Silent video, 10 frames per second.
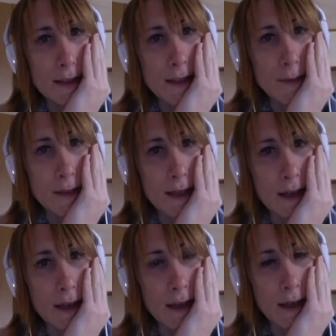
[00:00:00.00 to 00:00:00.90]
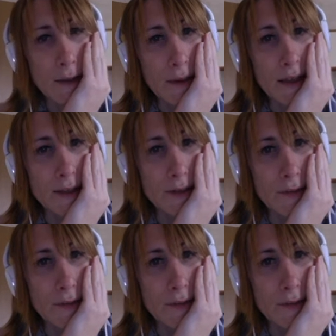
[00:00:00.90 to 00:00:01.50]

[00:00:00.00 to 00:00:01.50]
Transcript: particular piece of